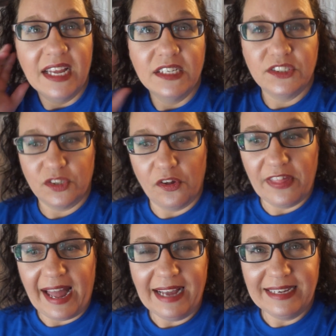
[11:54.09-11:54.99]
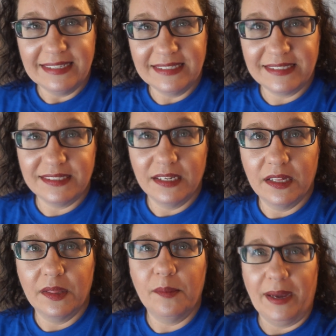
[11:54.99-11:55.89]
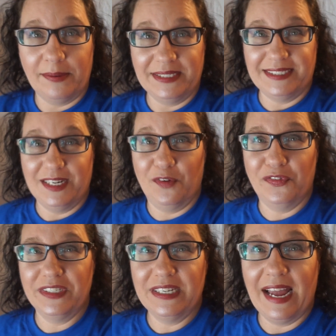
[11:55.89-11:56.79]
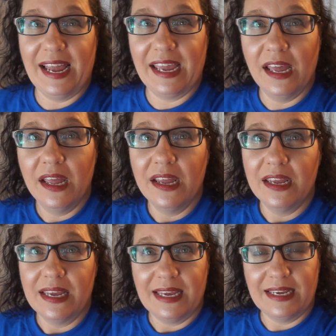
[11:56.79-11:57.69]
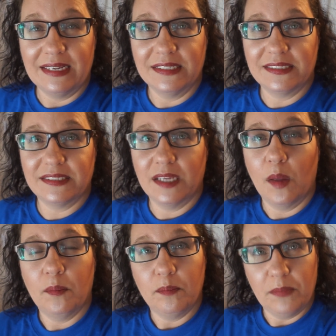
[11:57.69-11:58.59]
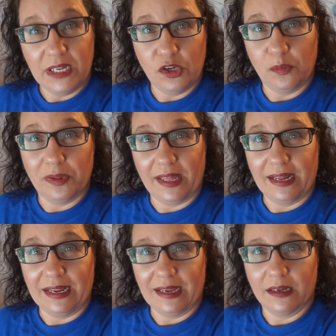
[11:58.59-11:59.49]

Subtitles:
So that is the baby step for today, is menu planning.